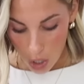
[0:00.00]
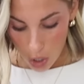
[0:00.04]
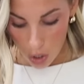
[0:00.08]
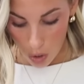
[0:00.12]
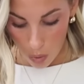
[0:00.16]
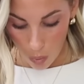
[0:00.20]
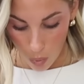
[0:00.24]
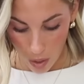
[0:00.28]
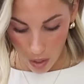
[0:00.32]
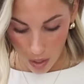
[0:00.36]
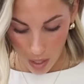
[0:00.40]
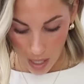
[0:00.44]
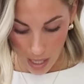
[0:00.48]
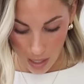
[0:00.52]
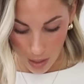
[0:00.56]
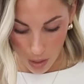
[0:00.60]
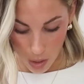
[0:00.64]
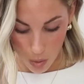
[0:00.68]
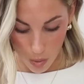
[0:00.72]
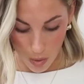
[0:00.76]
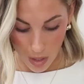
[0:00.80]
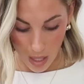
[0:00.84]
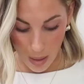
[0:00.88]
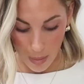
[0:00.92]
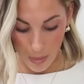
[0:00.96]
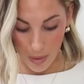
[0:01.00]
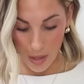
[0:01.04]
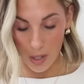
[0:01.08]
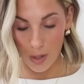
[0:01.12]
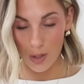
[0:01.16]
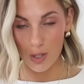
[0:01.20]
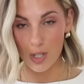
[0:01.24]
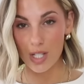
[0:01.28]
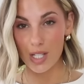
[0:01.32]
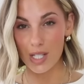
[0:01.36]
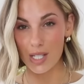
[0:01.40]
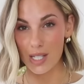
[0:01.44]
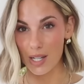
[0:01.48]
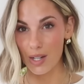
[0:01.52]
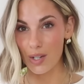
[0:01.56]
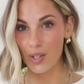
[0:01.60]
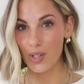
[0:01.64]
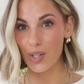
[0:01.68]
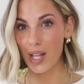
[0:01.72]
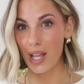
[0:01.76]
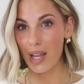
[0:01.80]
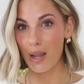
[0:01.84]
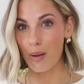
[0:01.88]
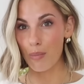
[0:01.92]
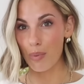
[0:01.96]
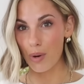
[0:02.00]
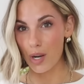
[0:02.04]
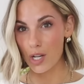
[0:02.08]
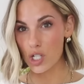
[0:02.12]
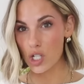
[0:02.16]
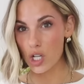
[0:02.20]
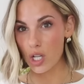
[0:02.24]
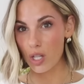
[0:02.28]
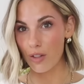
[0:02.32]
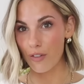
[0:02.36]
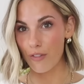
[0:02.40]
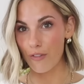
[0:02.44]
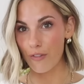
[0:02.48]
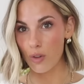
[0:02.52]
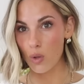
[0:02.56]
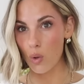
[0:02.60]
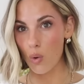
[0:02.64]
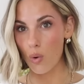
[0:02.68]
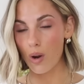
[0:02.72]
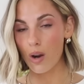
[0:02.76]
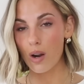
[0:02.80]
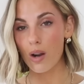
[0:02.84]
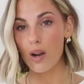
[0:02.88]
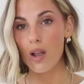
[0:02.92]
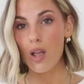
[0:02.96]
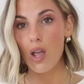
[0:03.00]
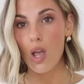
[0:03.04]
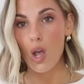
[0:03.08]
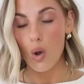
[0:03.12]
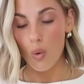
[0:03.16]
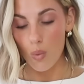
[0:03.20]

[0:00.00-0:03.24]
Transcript: could wear heels with them and they're still like brushing the floor.